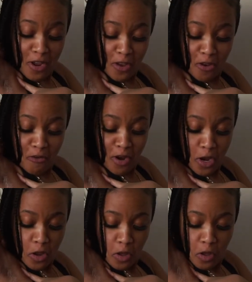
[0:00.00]
doing
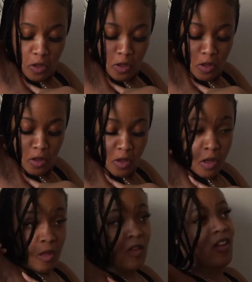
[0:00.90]
it.
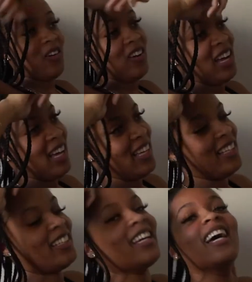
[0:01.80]

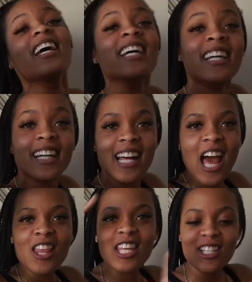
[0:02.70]
Okay.
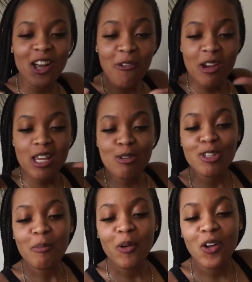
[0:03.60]
These are
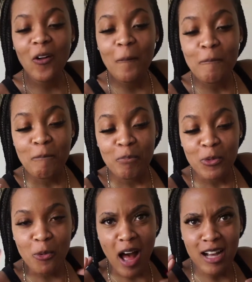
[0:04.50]
reusable
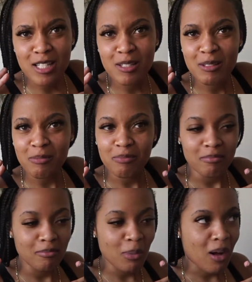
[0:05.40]
wax
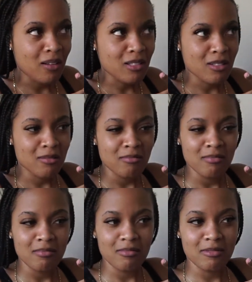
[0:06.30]
balls,
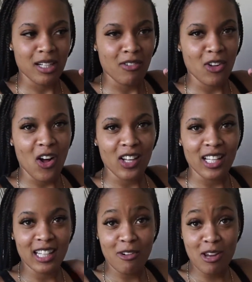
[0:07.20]
whatever you call it.
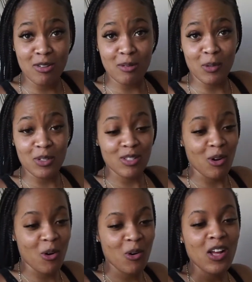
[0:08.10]
They're reusable,
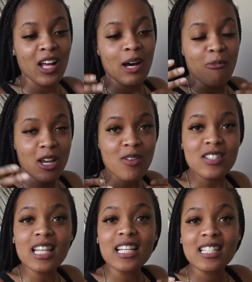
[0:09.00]
so we're
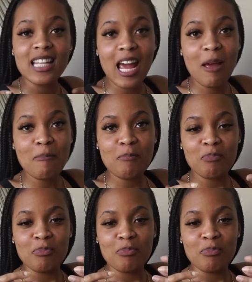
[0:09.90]
using the same